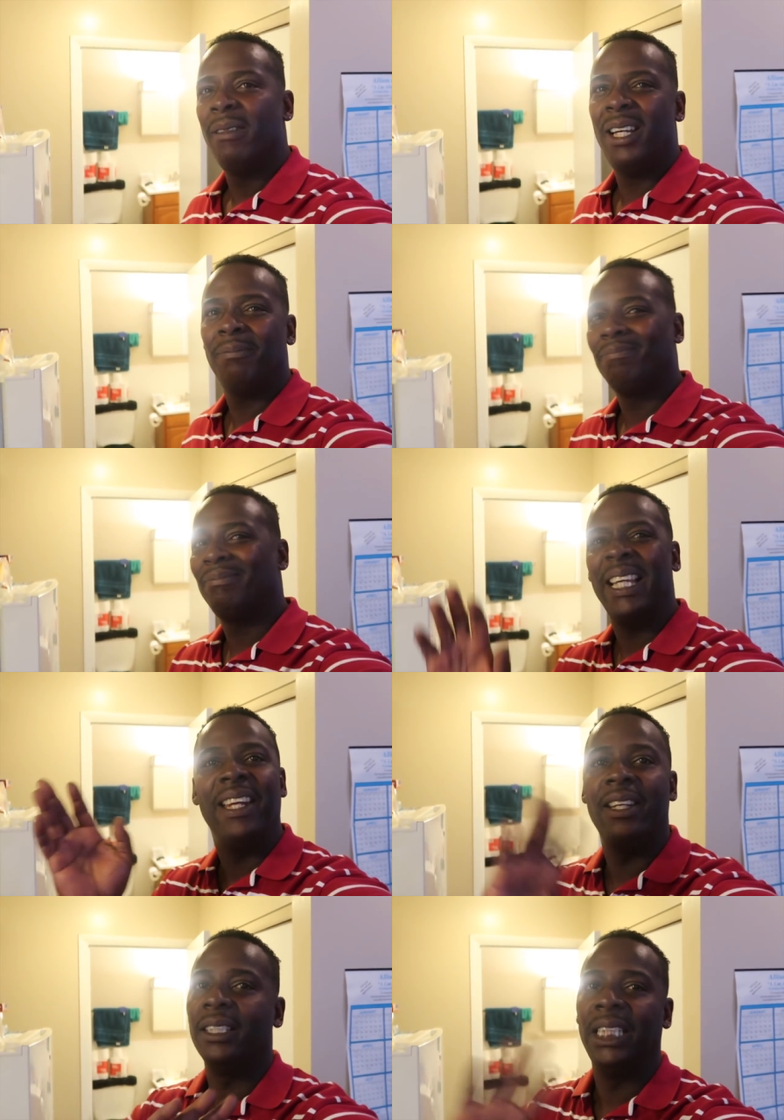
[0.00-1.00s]
Well,
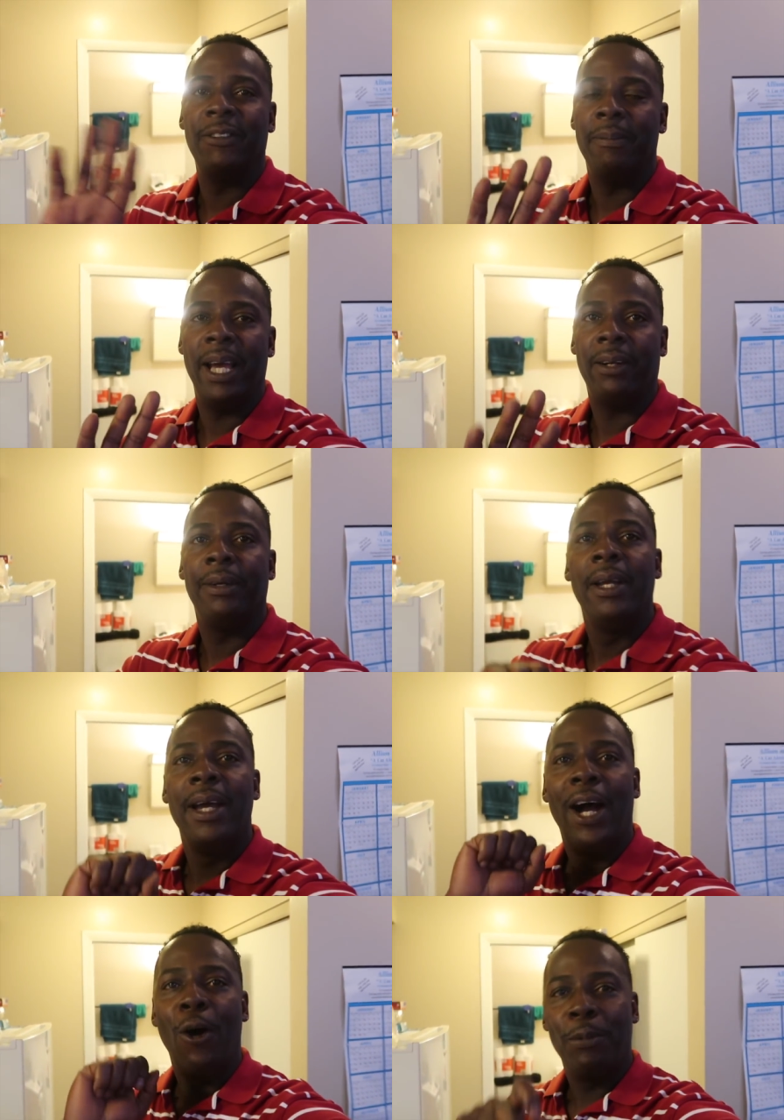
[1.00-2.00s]
it doesn't even matter.
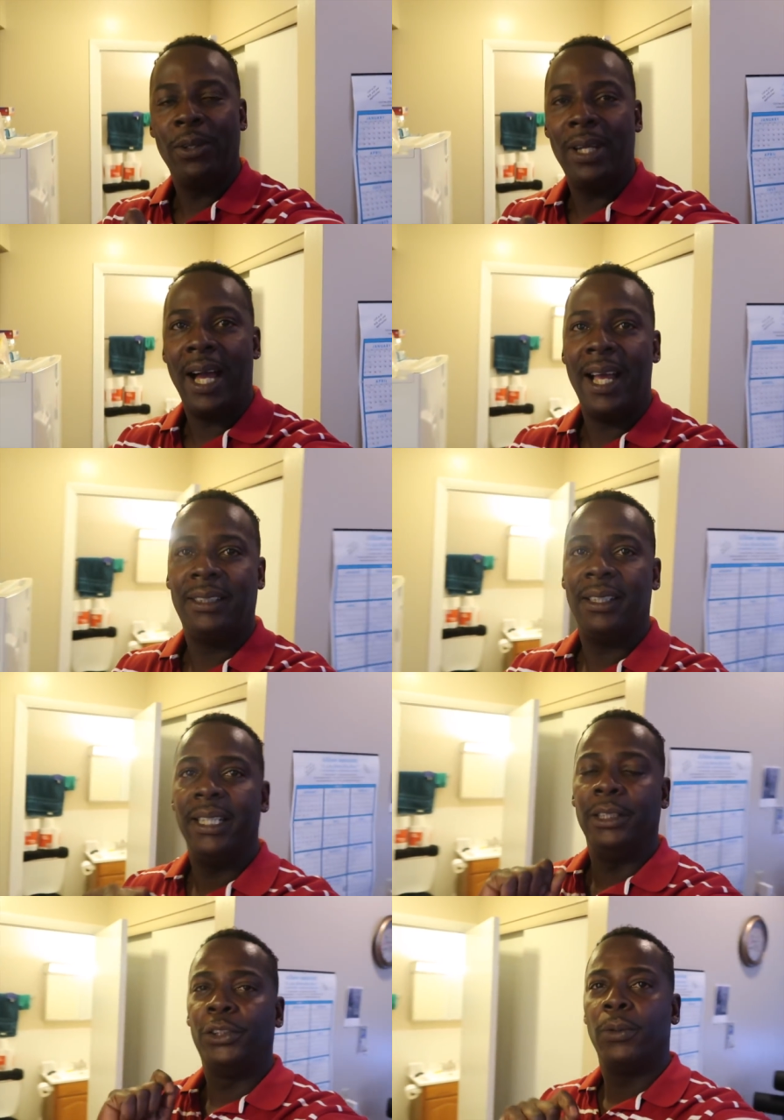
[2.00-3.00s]
I hope you guys
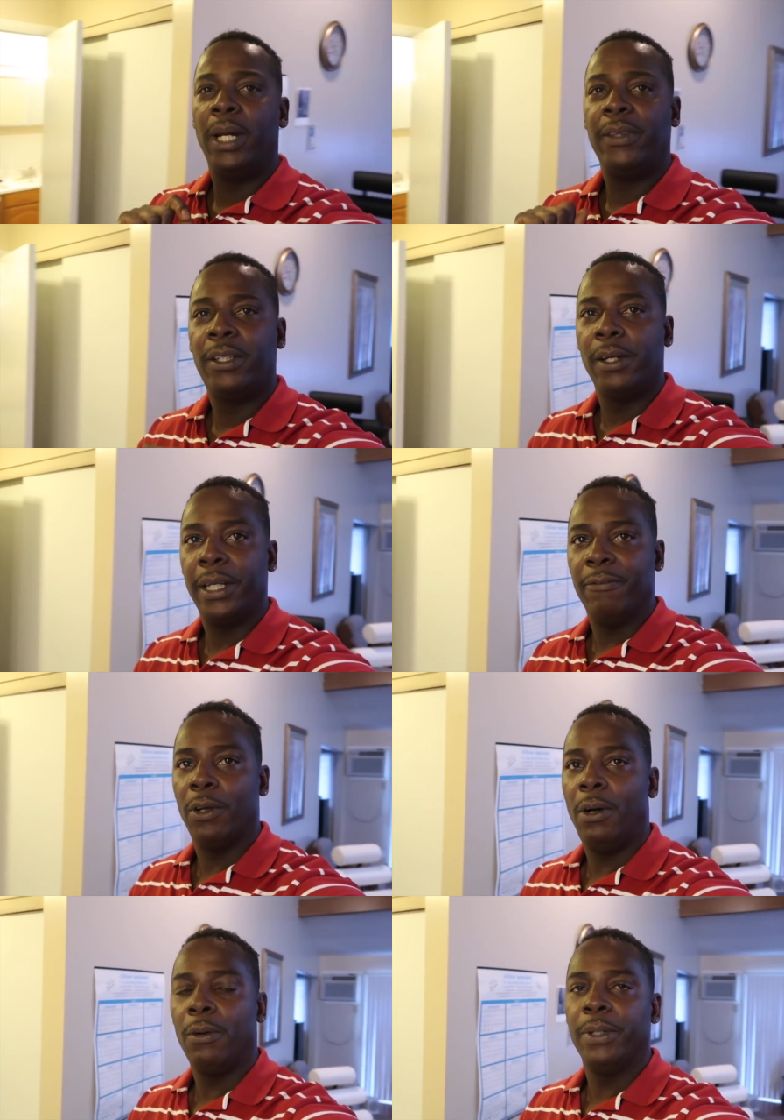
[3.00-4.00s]
enjoyed the cooking
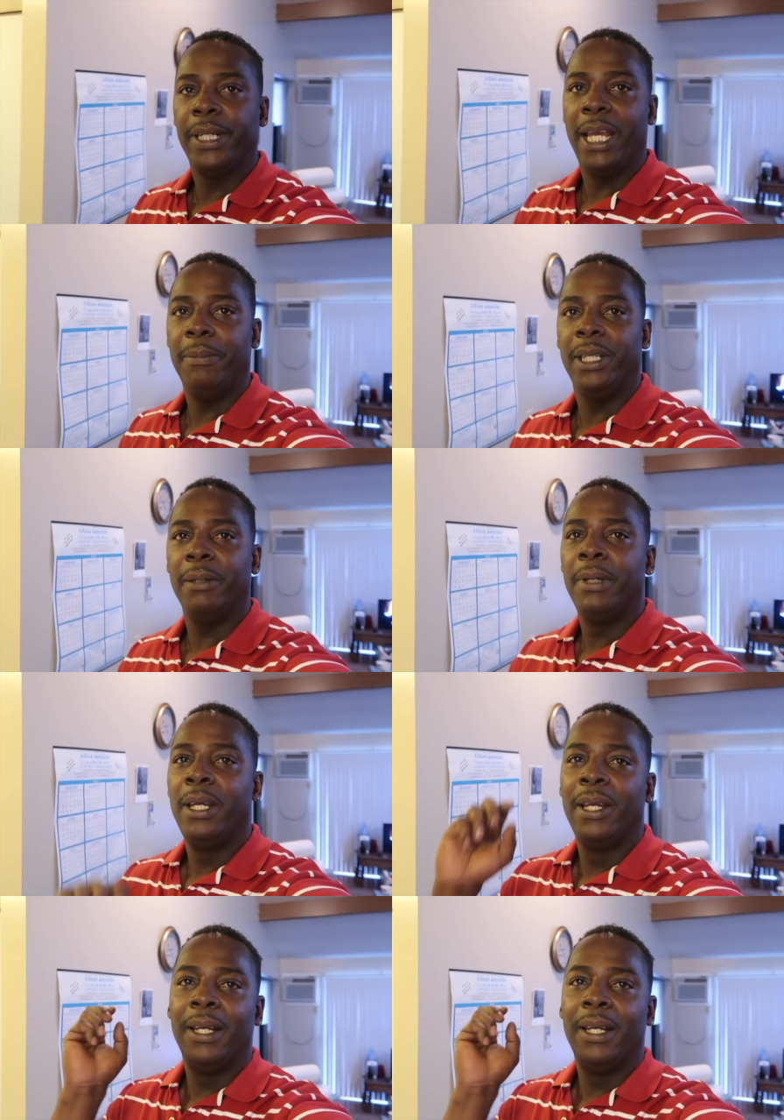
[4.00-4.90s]
vlog with Damion.